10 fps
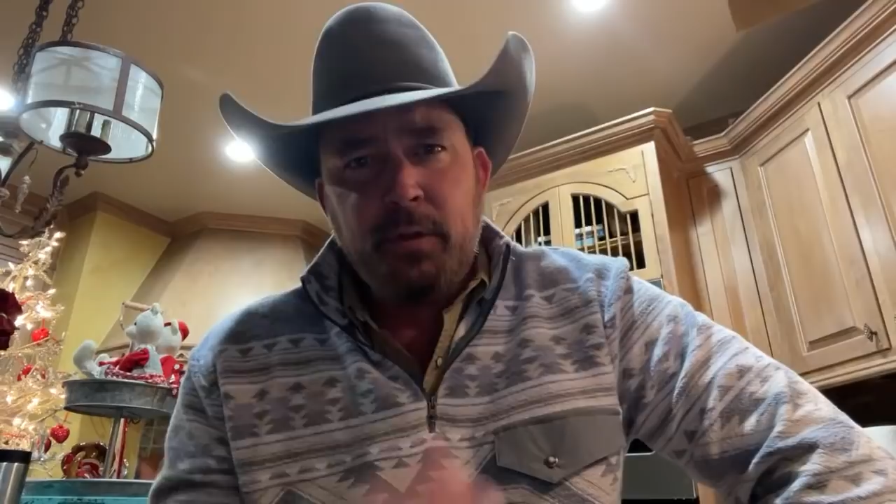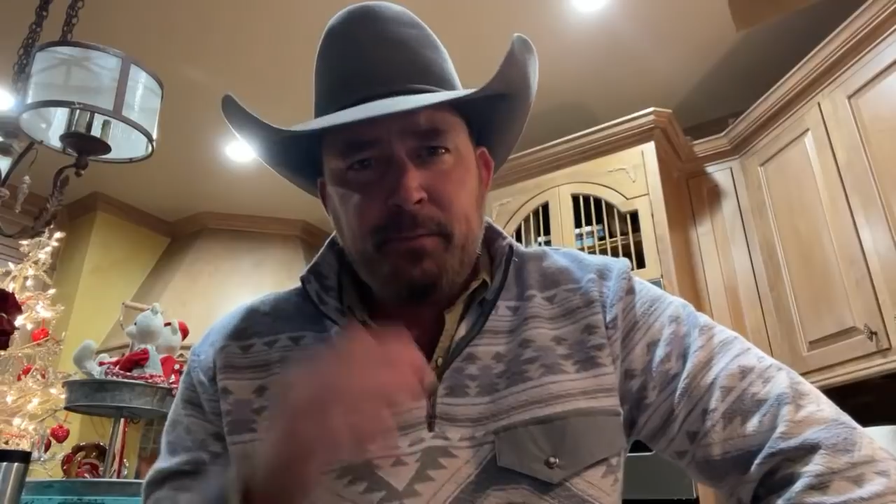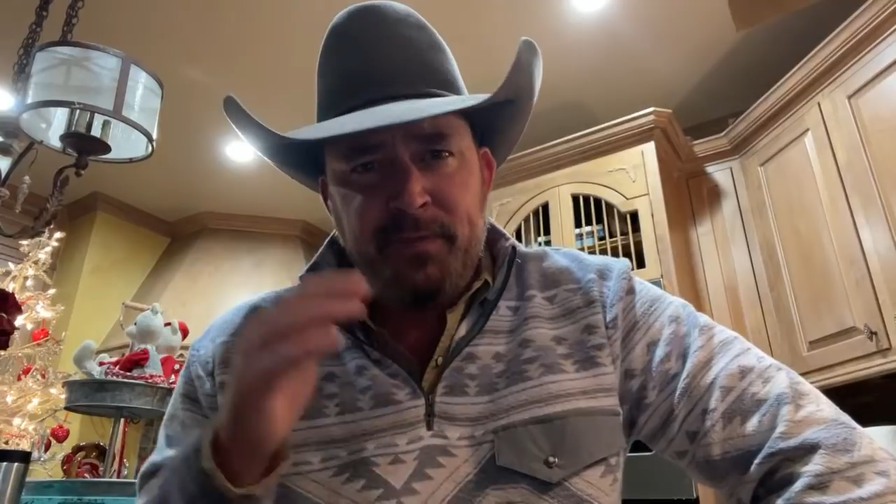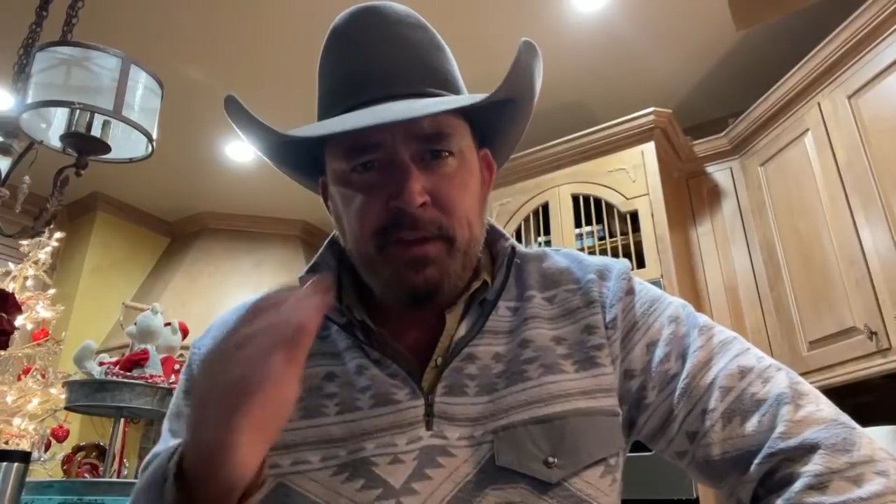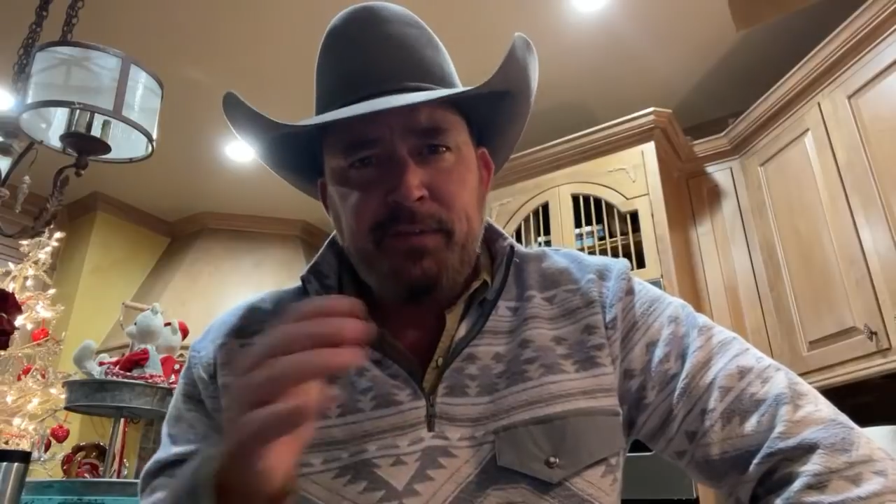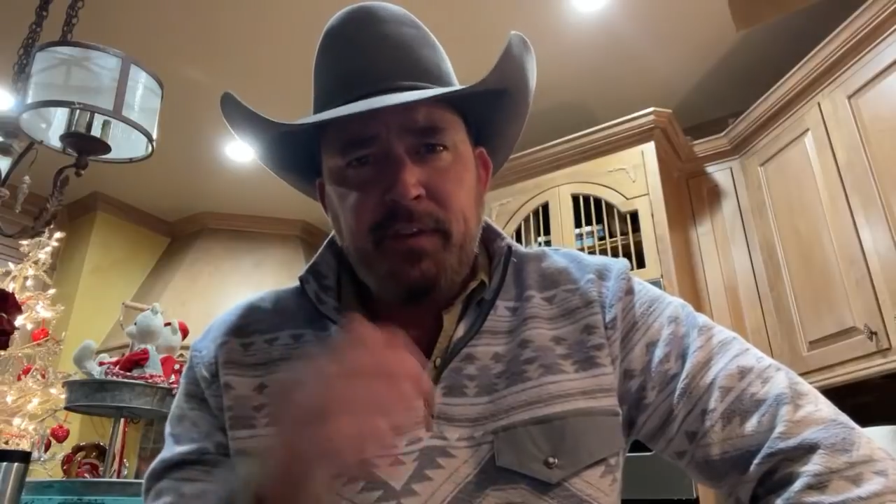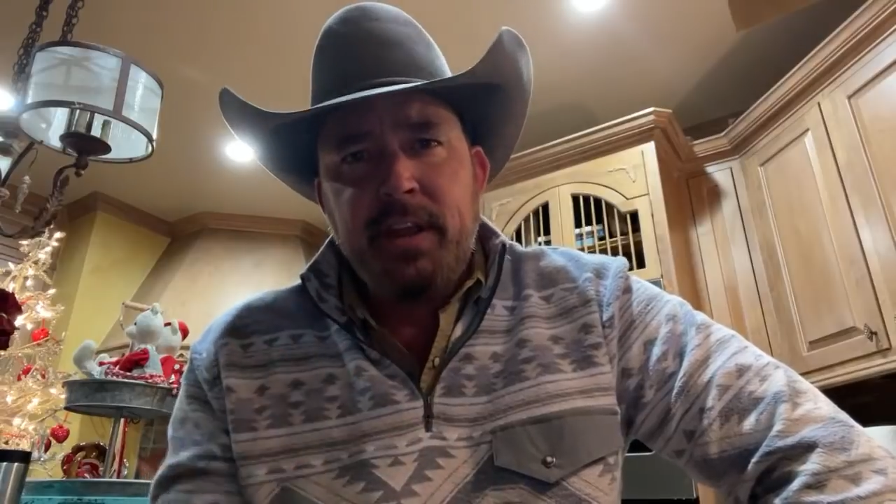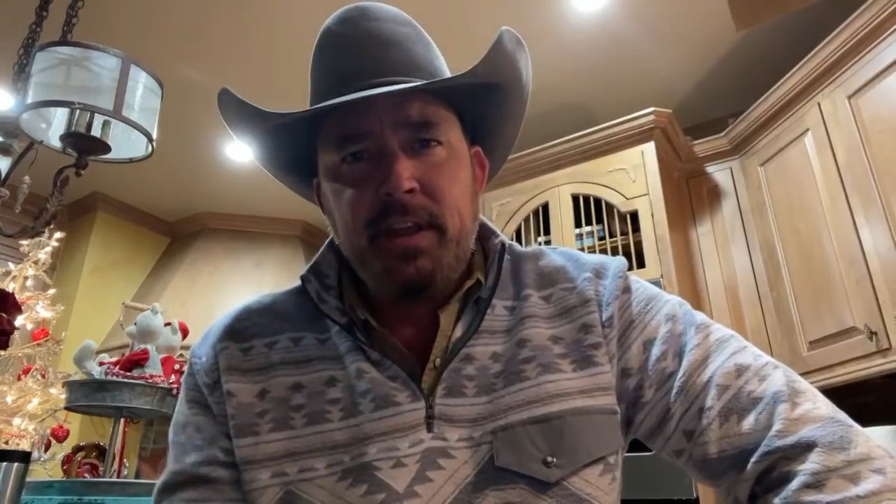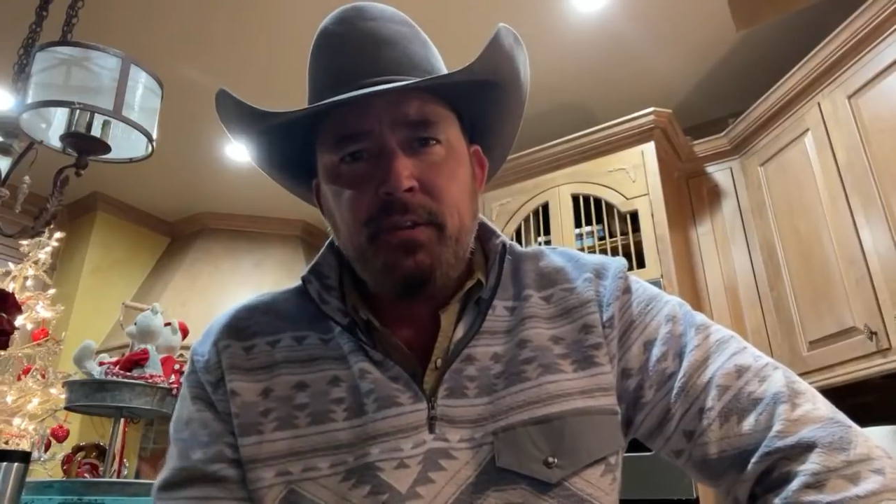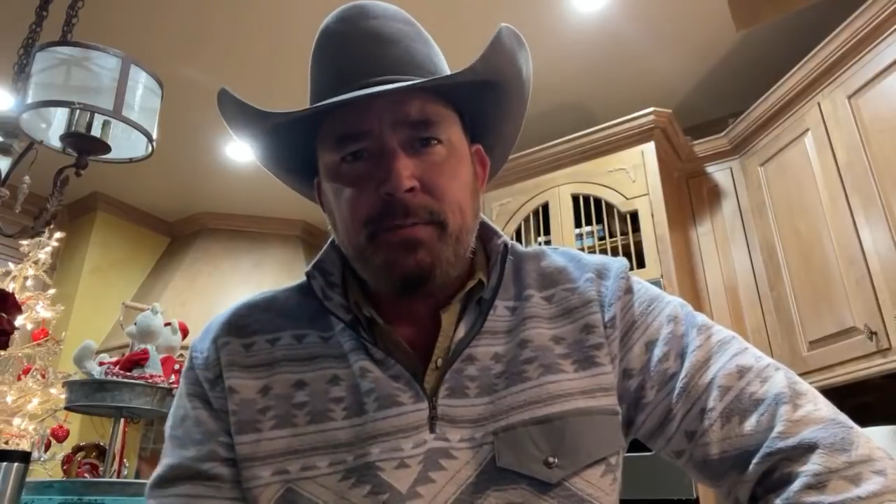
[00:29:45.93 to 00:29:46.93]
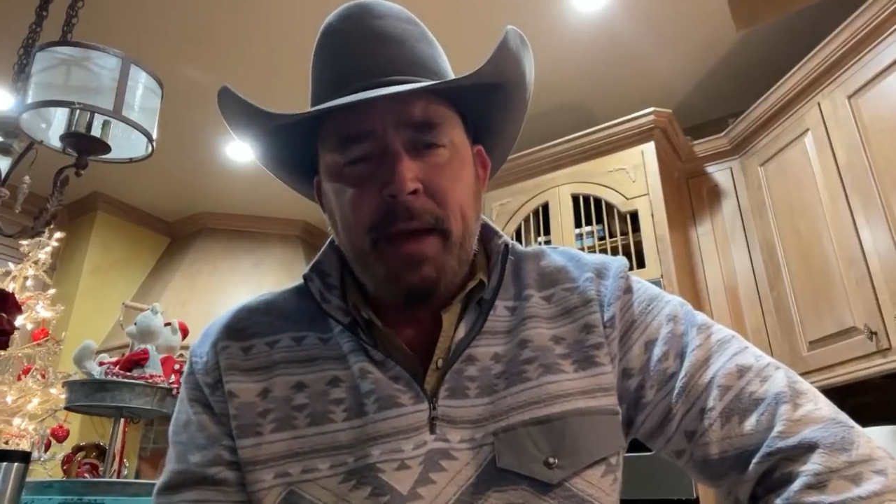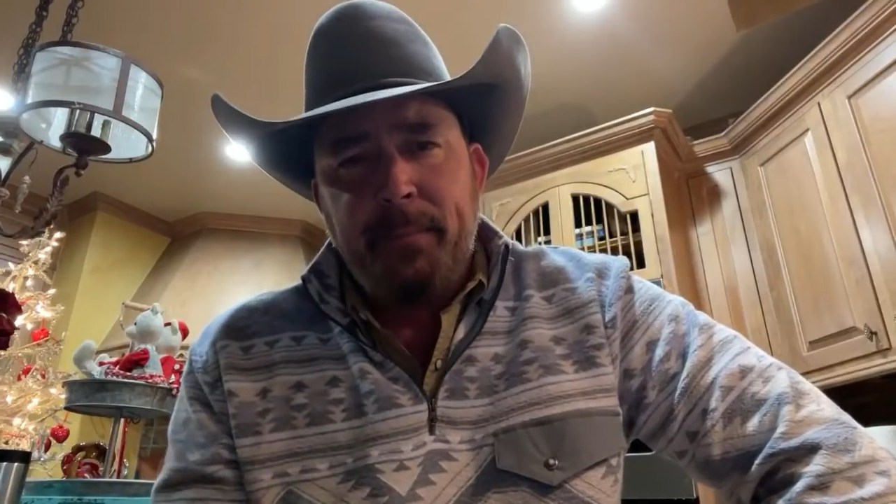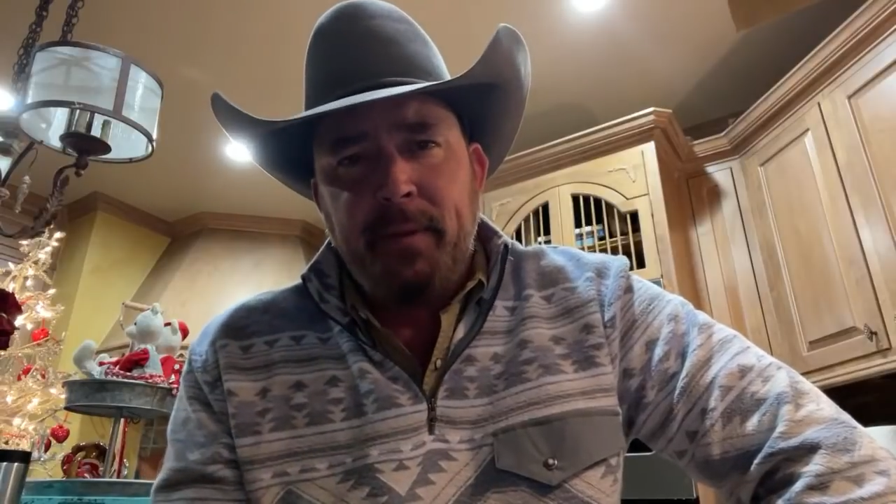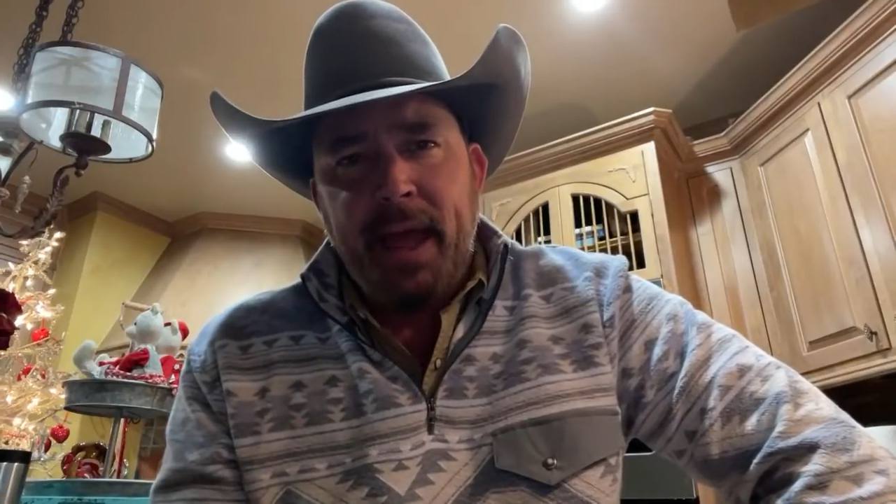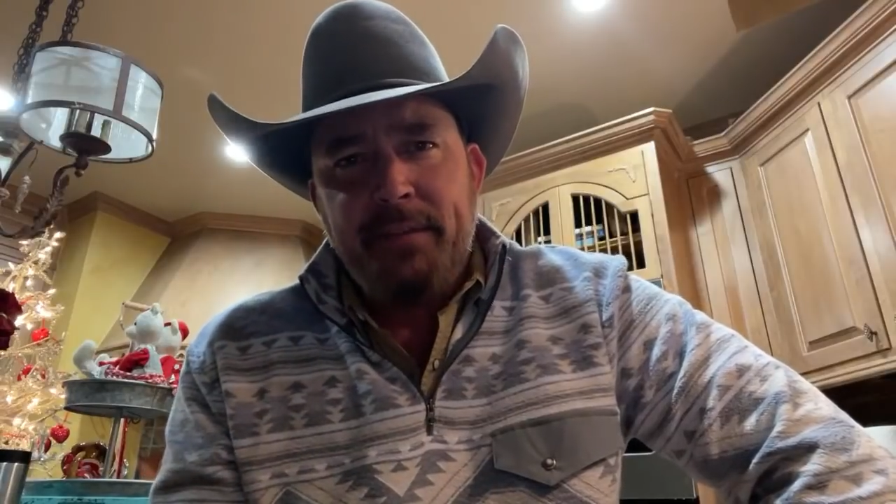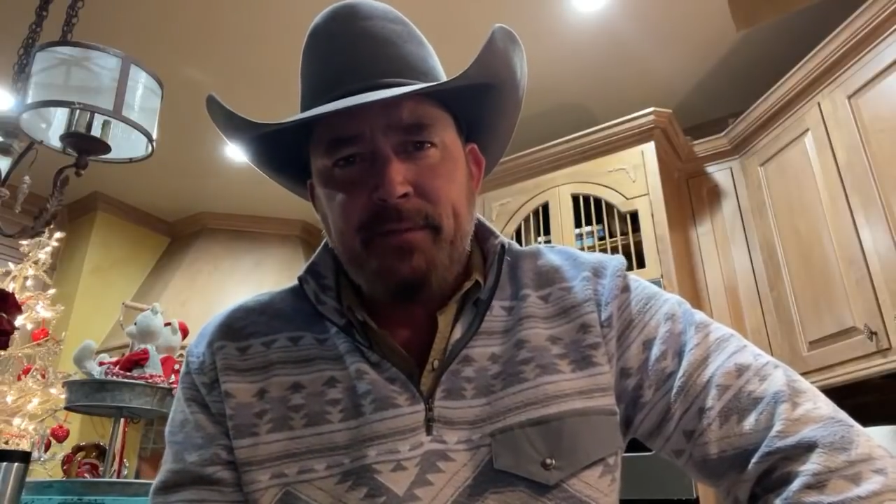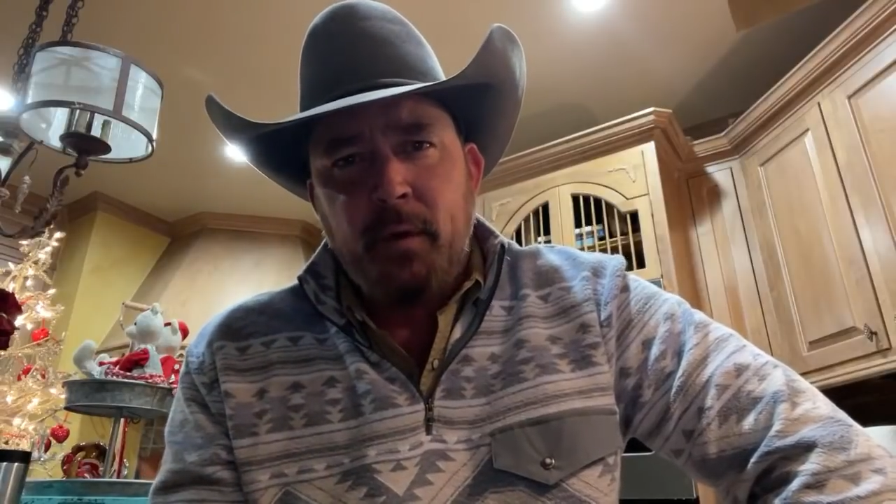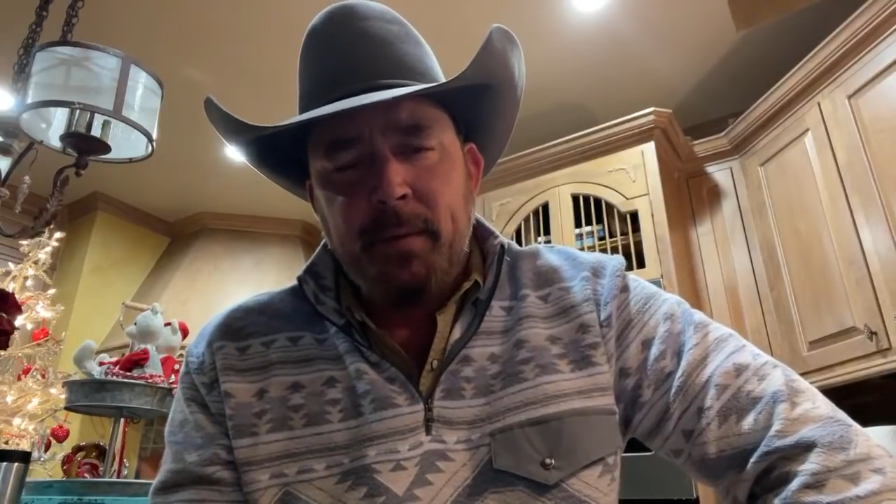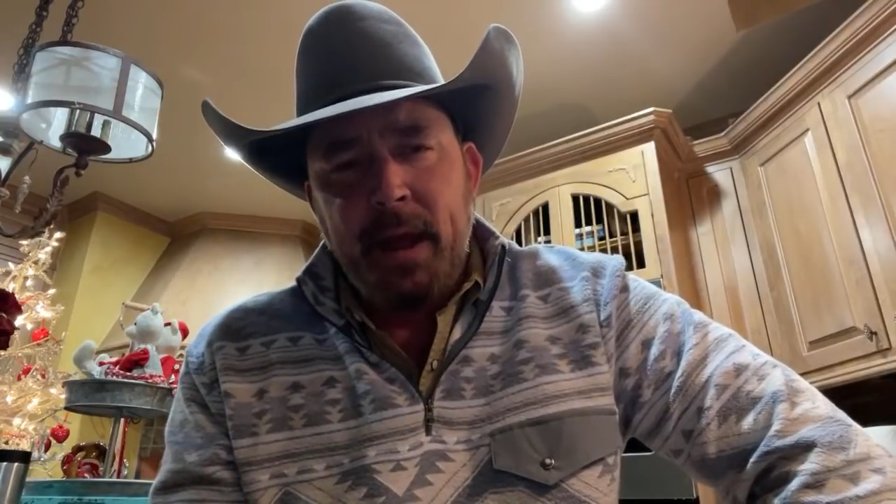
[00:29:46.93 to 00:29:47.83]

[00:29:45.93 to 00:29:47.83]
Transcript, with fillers: you feel free to use my platform.